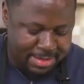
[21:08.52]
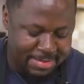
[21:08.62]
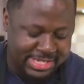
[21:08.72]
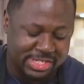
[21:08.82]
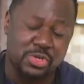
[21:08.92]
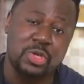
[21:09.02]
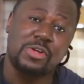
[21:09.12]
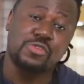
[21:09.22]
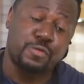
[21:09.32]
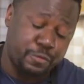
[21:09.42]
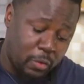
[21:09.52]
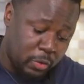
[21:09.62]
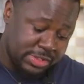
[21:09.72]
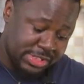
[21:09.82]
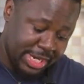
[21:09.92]
Mix it. So you want to
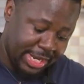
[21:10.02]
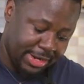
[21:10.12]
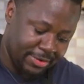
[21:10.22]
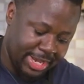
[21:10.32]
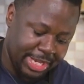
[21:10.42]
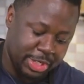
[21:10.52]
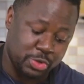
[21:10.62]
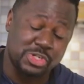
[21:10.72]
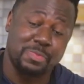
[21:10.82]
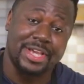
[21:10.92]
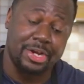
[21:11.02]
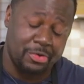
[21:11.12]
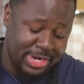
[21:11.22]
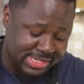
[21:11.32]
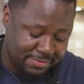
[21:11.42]
fold it in, okay? You don't want to be
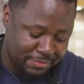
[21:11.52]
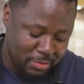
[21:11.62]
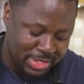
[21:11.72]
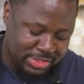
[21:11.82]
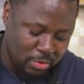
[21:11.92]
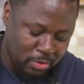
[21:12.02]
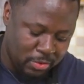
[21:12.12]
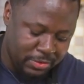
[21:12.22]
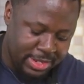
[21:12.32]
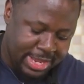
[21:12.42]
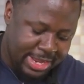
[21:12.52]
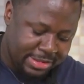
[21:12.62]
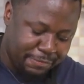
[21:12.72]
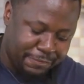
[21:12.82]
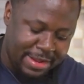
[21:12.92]
aggressive. You want all
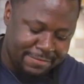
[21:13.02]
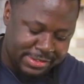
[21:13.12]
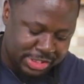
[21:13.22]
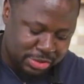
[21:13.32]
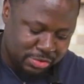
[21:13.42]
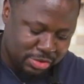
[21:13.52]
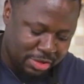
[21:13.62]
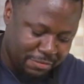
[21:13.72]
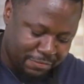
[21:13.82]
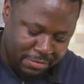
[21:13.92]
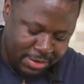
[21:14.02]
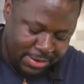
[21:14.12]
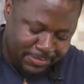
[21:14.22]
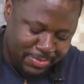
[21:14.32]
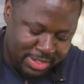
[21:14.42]
the flavors just to sort of
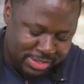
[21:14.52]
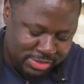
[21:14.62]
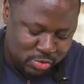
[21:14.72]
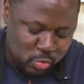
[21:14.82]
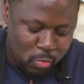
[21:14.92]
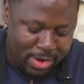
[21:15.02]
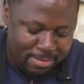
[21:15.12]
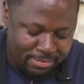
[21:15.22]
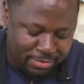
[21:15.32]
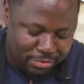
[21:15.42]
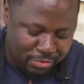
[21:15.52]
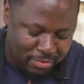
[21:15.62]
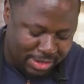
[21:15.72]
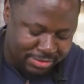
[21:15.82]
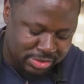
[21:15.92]
swim
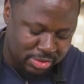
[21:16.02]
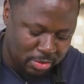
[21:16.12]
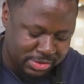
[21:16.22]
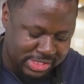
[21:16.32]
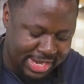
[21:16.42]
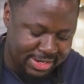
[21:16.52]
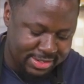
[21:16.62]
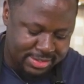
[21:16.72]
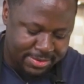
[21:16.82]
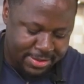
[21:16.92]
throughout the whole salad.